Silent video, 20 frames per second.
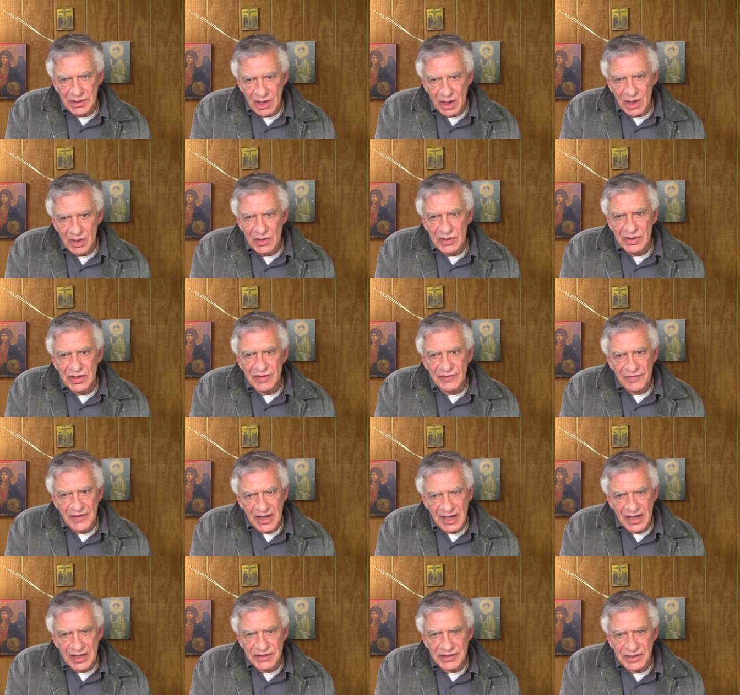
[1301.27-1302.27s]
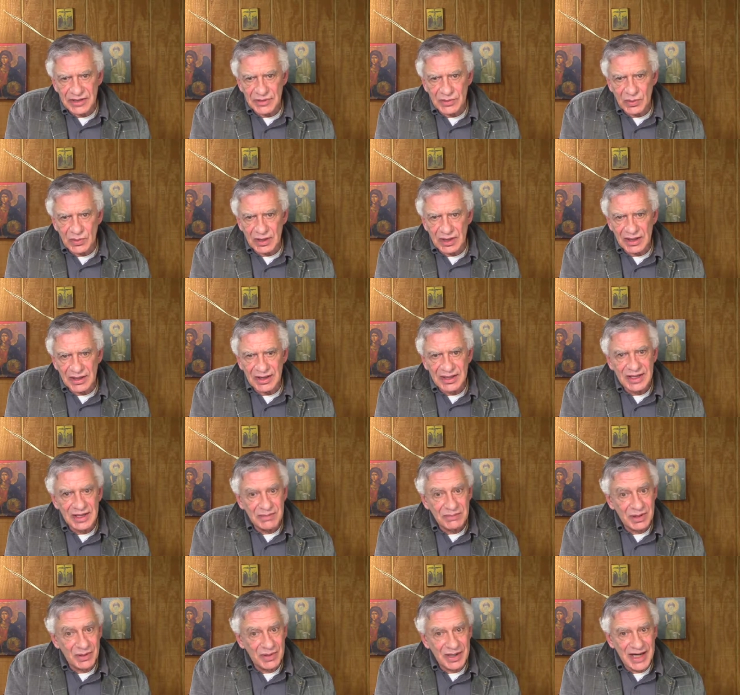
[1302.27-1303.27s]
We know who the Pharisees
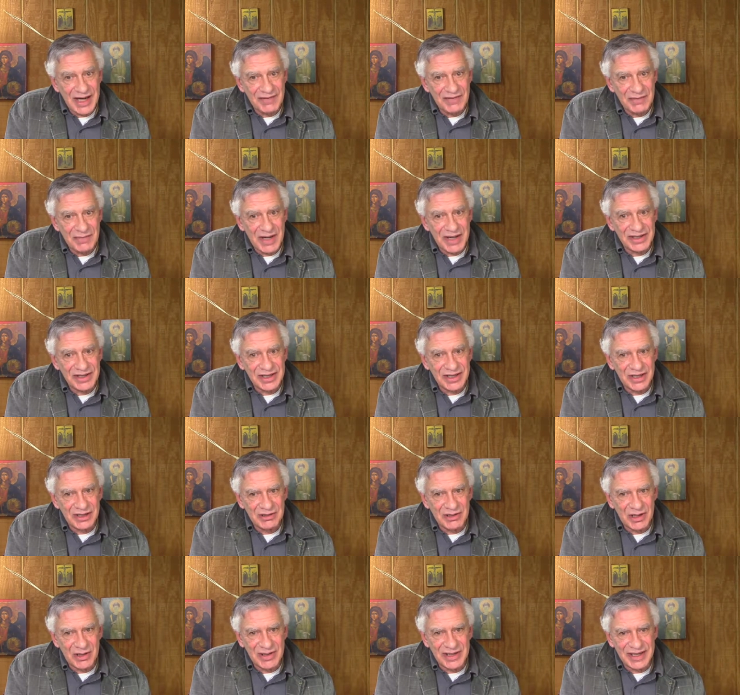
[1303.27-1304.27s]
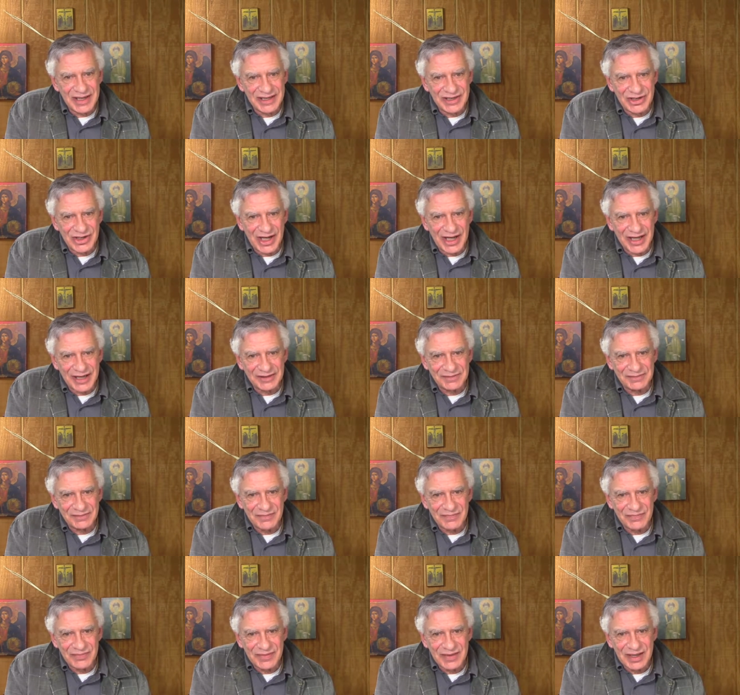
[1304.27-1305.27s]
were but we haven't met the Herodians
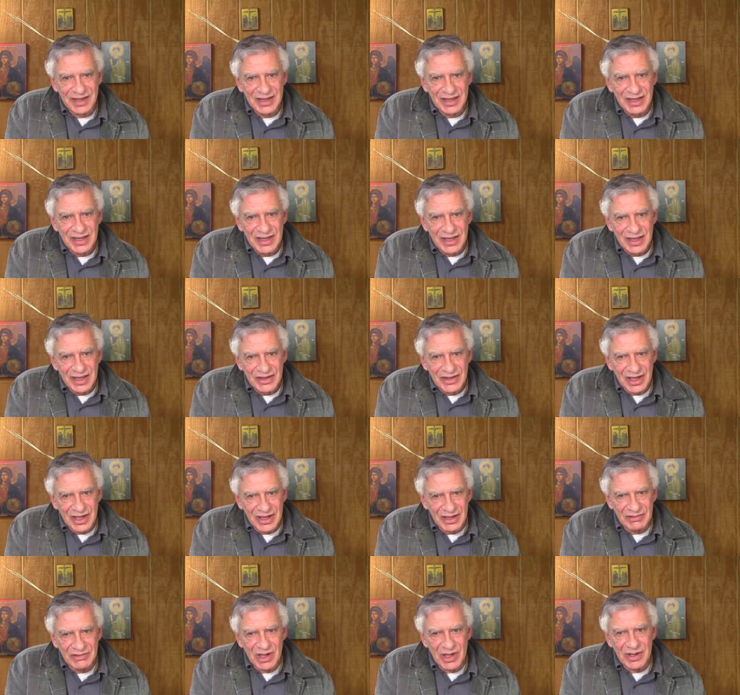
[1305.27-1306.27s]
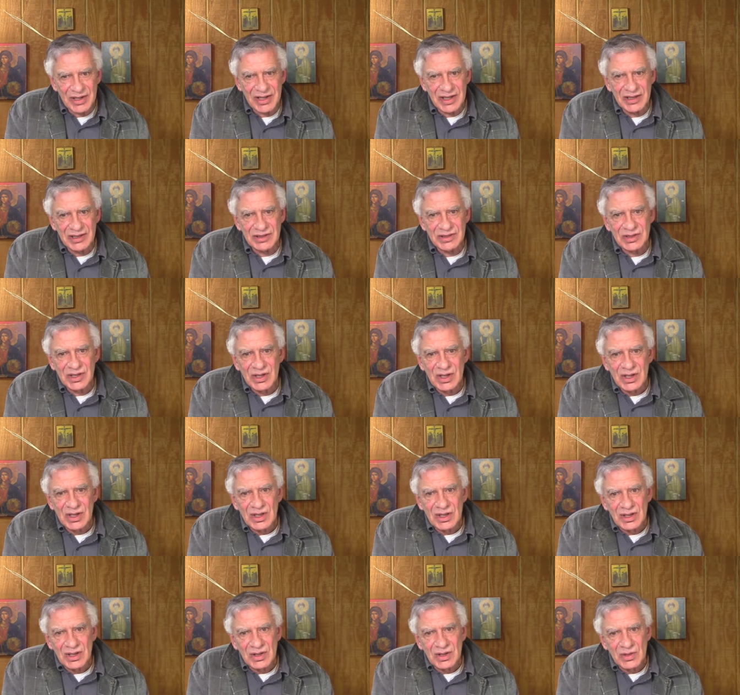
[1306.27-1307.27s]
yet. The Herodians
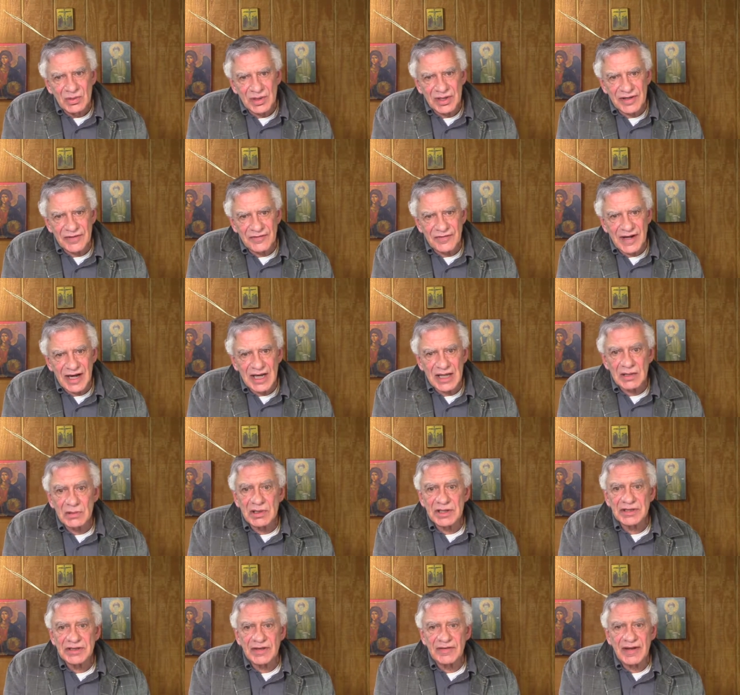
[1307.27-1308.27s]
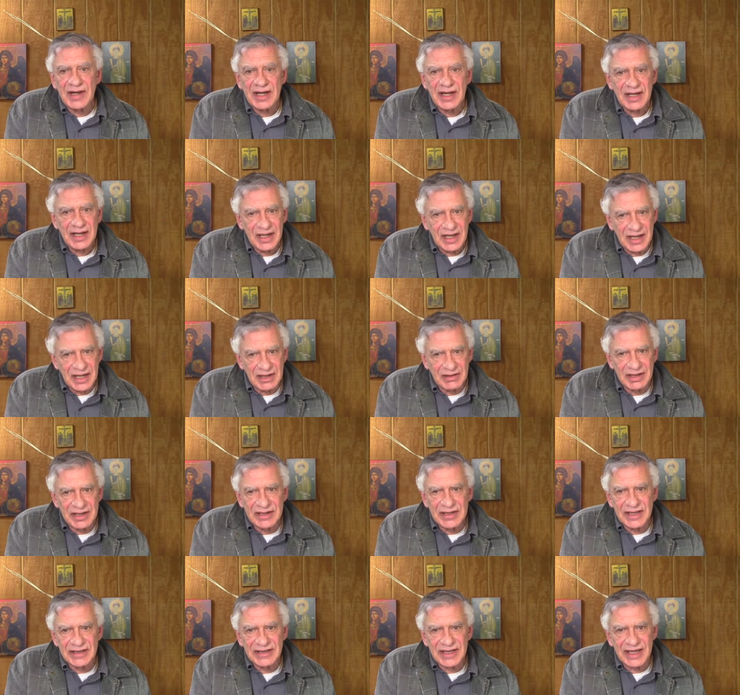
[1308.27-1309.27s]
were the followers of
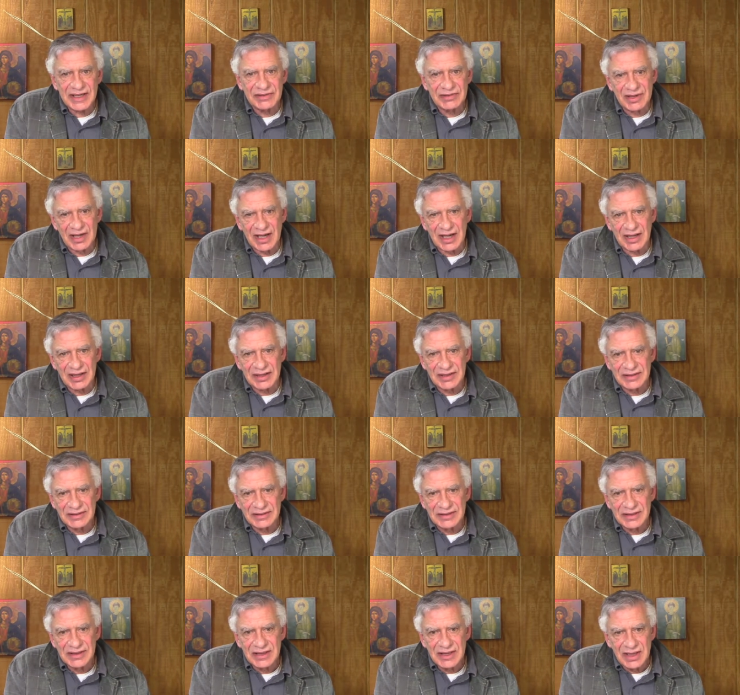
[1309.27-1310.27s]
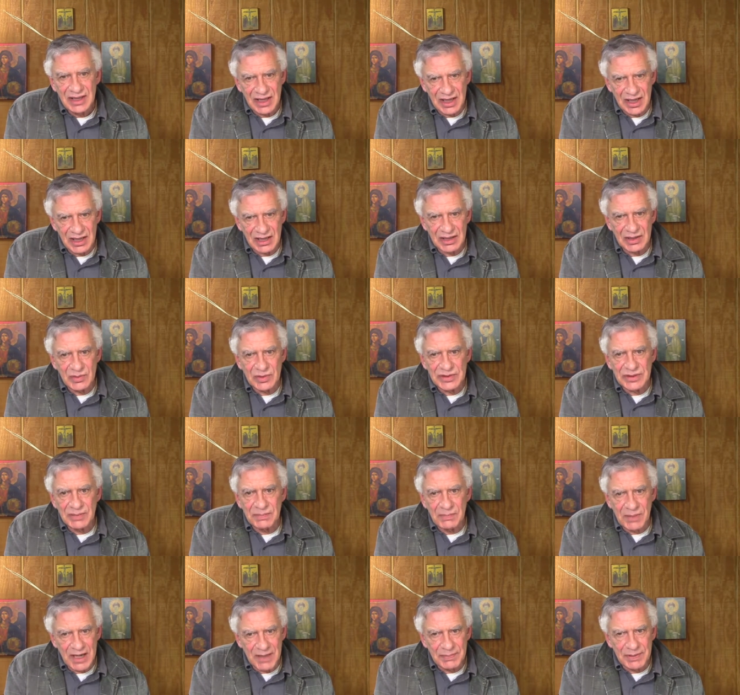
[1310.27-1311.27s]
Herod the Tetrarch. Herod
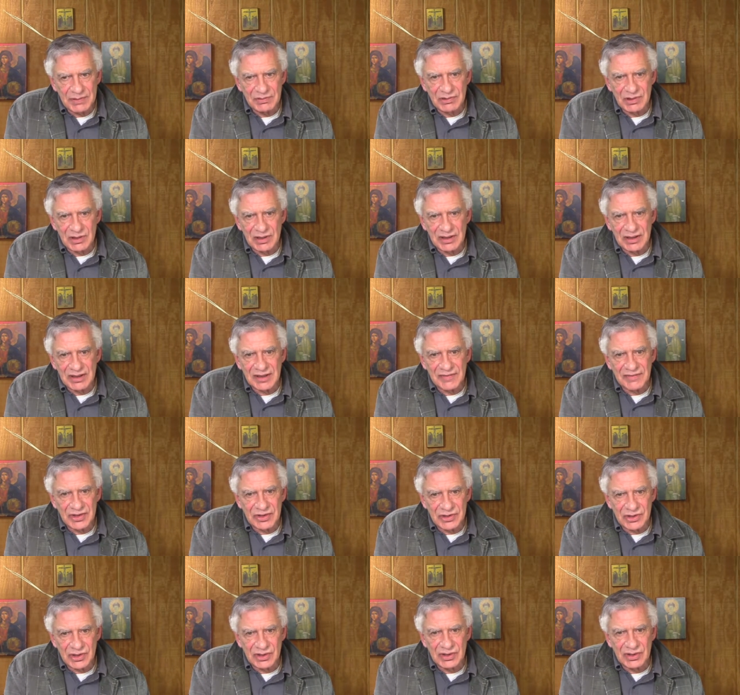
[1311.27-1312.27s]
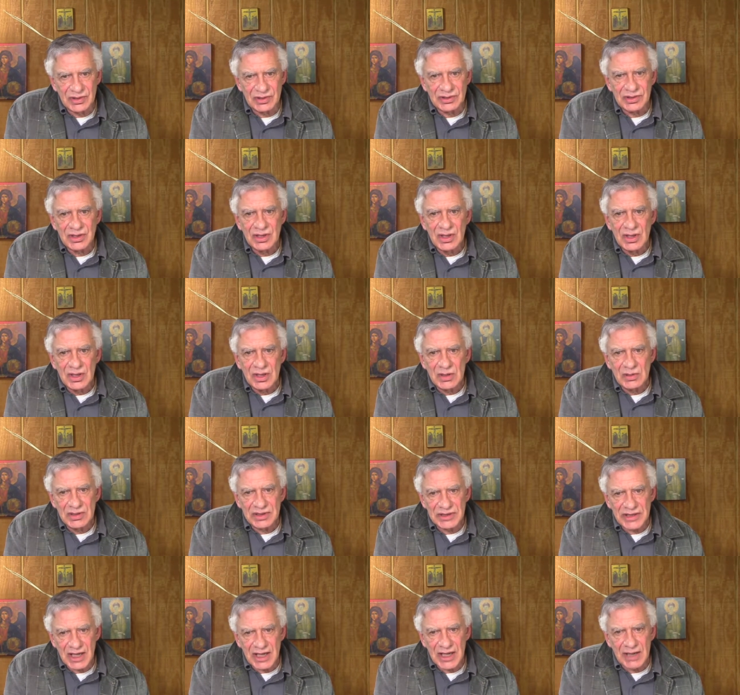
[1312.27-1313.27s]
was the puppet ruler of the Jews
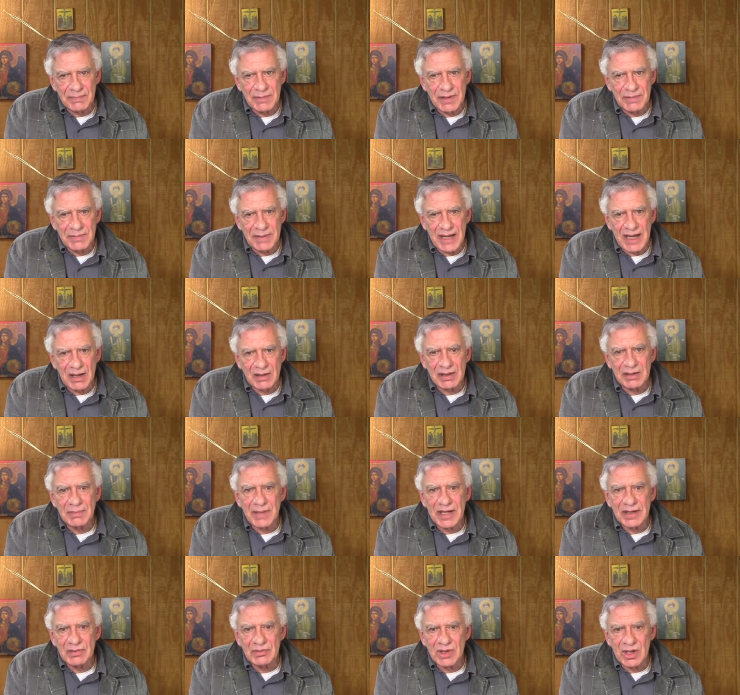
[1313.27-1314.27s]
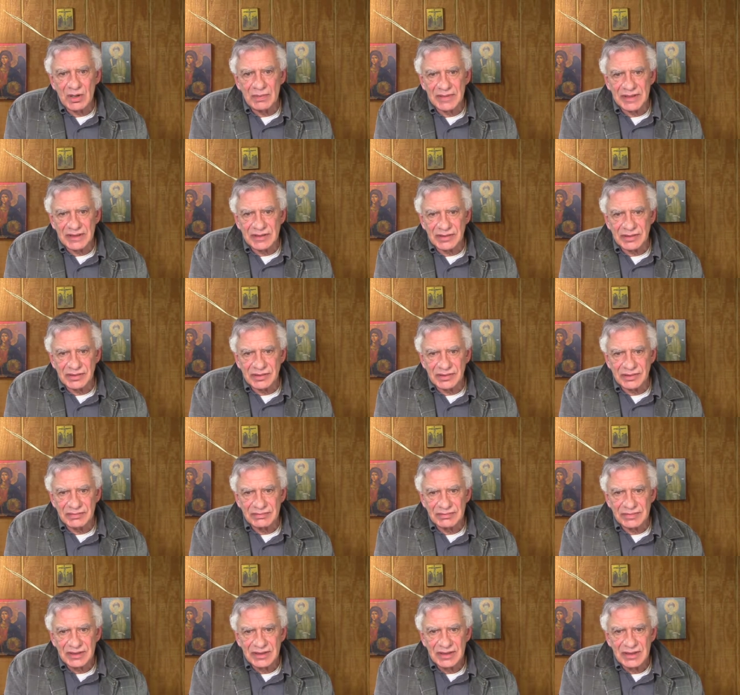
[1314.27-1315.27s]
who was set up in power by the
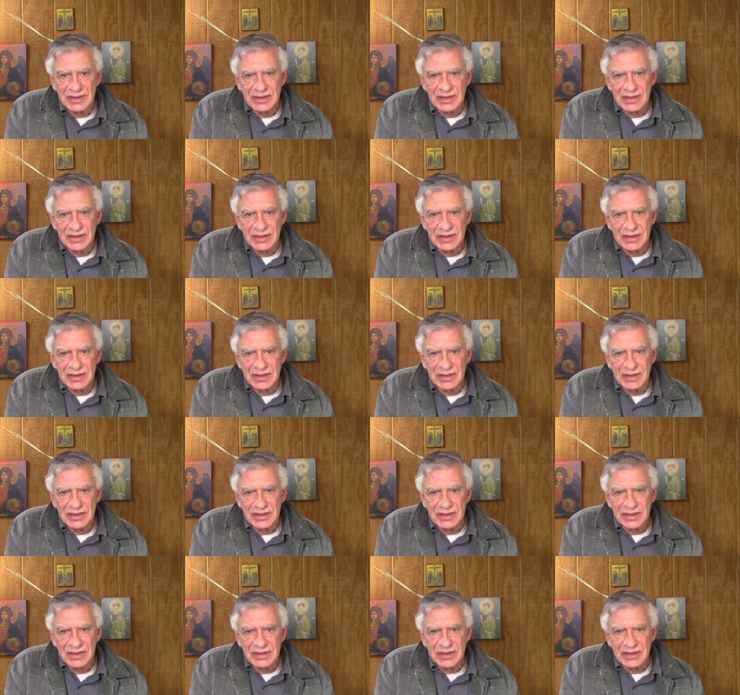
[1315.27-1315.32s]
Romans.